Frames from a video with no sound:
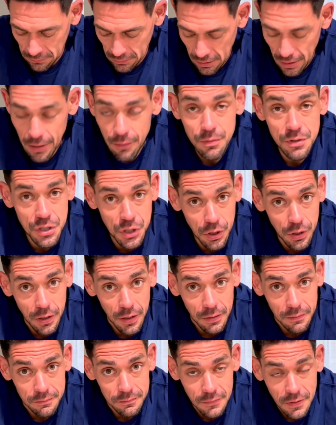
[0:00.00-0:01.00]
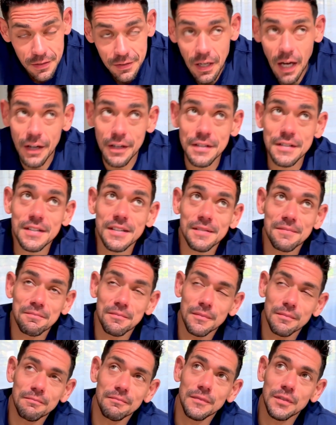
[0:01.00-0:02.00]
It was good. Mm -hmm. Not as
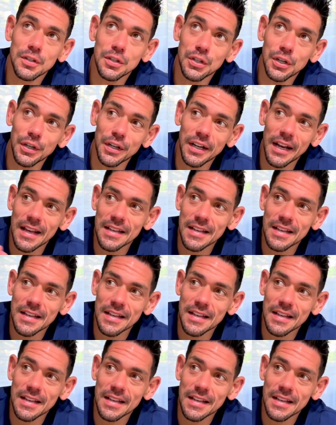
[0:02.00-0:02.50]
good